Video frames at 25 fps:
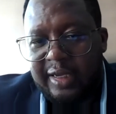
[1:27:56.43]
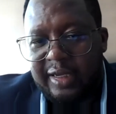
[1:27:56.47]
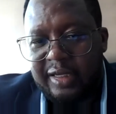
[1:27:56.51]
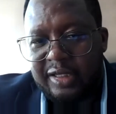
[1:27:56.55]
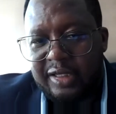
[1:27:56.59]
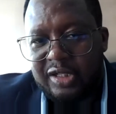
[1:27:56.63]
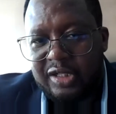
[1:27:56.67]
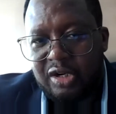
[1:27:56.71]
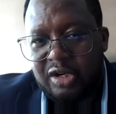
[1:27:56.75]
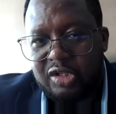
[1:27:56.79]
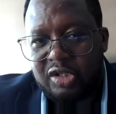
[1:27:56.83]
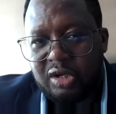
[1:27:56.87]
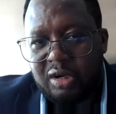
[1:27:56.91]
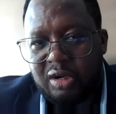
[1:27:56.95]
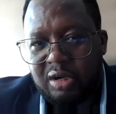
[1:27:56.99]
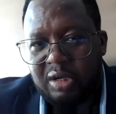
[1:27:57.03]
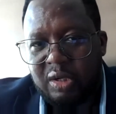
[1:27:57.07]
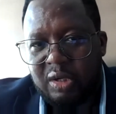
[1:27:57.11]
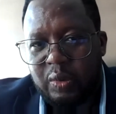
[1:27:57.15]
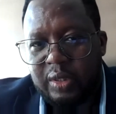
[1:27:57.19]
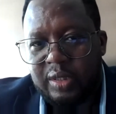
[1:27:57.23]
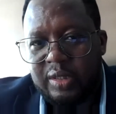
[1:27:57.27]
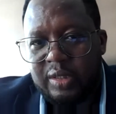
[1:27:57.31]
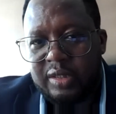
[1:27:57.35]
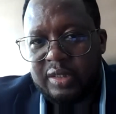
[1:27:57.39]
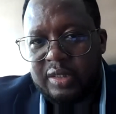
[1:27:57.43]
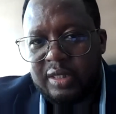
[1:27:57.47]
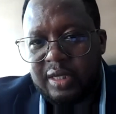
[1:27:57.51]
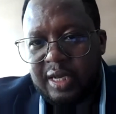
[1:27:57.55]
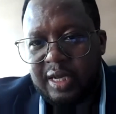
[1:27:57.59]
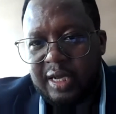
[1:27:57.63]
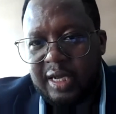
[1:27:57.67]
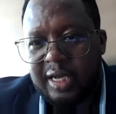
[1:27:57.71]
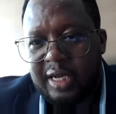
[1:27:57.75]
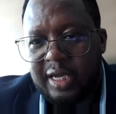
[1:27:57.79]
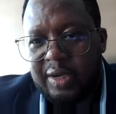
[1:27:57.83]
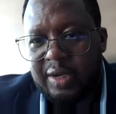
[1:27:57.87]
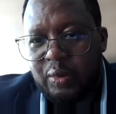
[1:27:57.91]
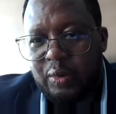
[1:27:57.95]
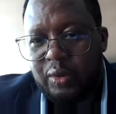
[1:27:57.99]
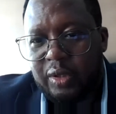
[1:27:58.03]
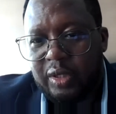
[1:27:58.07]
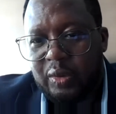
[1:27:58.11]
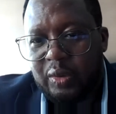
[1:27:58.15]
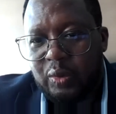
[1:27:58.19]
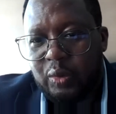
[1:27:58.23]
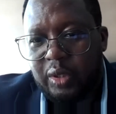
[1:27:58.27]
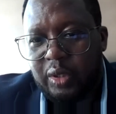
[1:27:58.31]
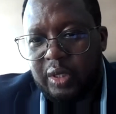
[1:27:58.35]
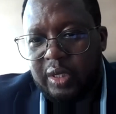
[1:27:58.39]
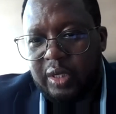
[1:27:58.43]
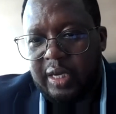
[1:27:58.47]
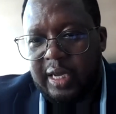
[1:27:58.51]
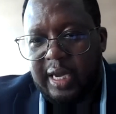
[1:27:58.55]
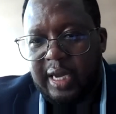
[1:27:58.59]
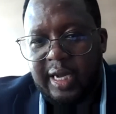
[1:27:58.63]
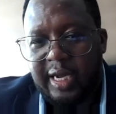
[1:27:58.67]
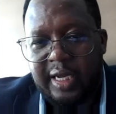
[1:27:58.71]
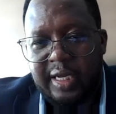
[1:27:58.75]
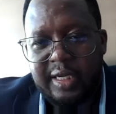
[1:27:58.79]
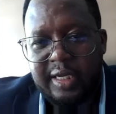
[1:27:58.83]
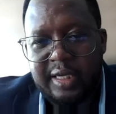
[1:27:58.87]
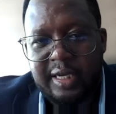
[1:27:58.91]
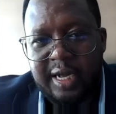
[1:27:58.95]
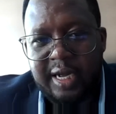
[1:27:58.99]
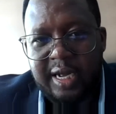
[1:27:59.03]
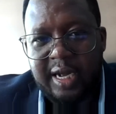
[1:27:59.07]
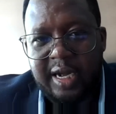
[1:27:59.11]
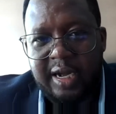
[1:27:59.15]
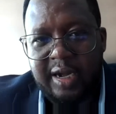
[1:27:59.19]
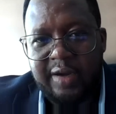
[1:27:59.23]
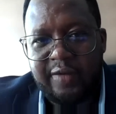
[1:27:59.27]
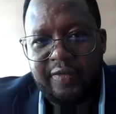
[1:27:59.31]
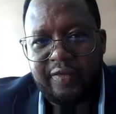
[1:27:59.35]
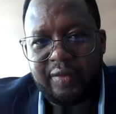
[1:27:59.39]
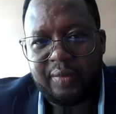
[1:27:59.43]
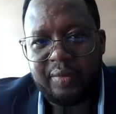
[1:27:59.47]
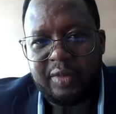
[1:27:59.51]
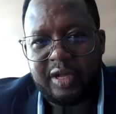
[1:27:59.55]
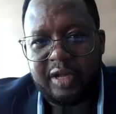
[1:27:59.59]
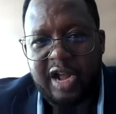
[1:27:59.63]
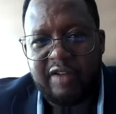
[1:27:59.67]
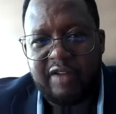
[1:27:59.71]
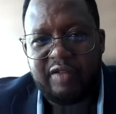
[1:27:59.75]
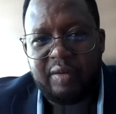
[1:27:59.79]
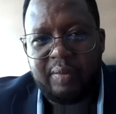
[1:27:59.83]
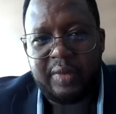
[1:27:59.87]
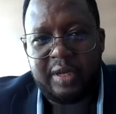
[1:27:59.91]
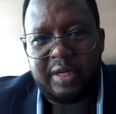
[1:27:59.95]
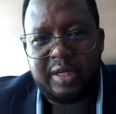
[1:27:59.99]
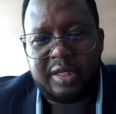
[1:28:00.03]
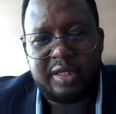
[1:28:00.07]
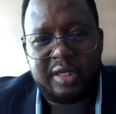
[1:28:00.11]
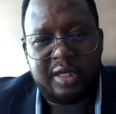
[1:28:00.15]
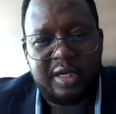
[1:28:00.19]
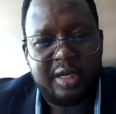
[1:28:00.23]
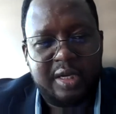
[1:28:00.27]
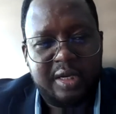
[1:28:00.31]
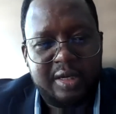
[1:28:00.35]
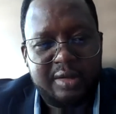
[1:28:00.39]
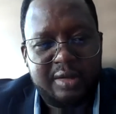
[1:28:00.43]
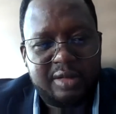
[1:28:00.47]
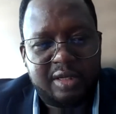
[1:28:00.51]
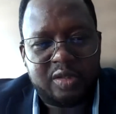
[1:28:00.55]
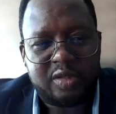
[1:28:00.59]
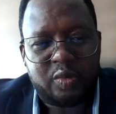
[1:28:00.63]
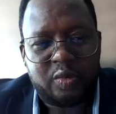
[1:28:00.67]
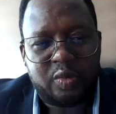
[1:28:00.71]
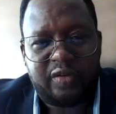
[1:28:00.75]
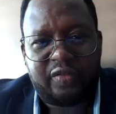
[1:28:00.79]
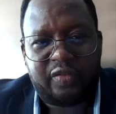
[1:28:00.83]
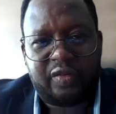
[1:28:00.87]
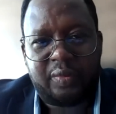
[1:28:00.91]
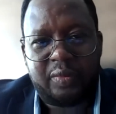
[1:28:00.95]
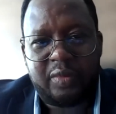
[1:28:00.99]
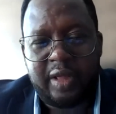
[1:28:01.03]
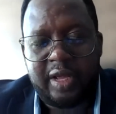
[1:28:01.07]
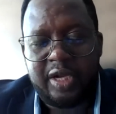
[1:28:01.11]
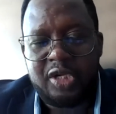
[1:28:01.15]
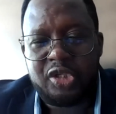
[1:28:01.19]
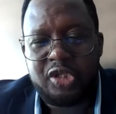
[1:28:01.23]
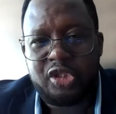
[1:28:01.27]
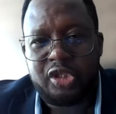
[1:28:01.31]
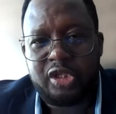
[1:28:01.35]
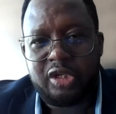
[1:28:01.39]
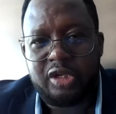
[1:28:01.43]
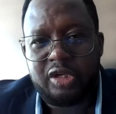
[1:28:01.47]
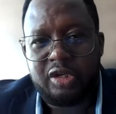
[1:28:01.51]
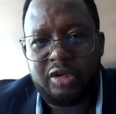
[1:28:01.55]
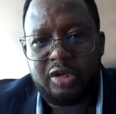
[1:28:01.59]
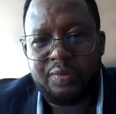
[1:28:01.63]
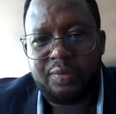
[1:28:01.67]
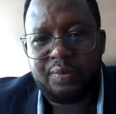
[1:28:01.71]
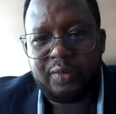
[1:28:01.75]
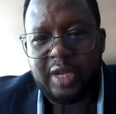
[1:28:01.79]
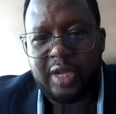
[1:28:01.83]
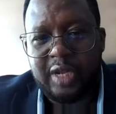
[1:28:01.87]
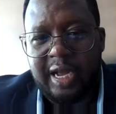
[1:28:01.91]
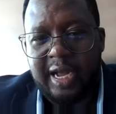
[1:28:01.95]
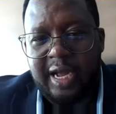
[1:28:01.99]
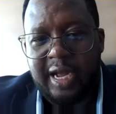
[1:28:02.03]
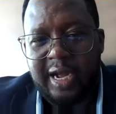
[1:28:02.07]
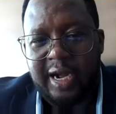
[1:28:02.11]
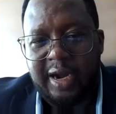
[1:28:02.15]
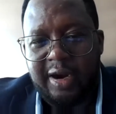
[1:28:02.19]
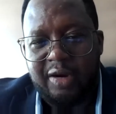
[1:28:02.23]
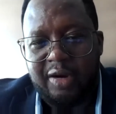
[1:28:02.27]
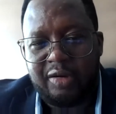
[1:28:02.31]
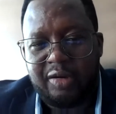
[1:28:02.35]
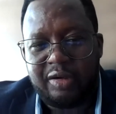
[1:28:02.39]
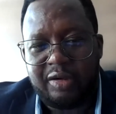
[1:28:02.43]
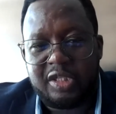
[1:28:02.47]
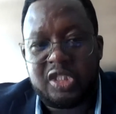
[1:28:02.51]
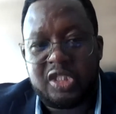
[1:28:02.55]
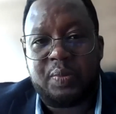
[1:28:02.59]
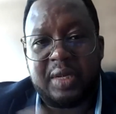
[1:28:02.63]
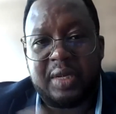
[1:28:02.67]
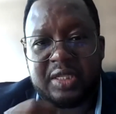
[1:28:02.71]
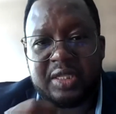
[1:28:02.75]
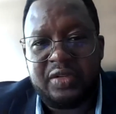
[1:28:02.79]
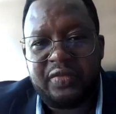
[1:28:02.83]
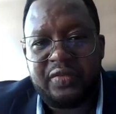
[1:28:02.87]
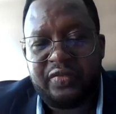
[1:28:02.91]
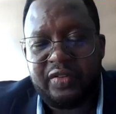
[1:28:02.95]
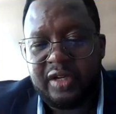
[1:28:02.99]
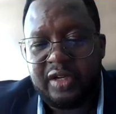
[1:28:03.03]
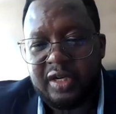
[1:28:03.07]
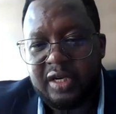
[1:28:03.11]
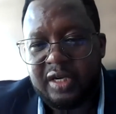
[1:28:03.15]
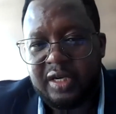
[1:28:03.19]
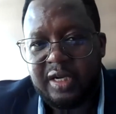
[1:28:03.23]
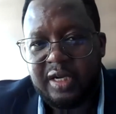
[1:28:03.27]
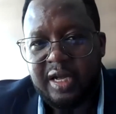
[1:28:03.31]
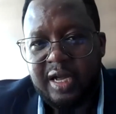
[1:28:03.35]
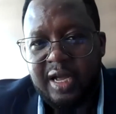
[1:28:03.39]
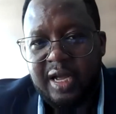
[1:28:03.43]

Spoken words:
It's not always we hear from the government as well from the NGO on specific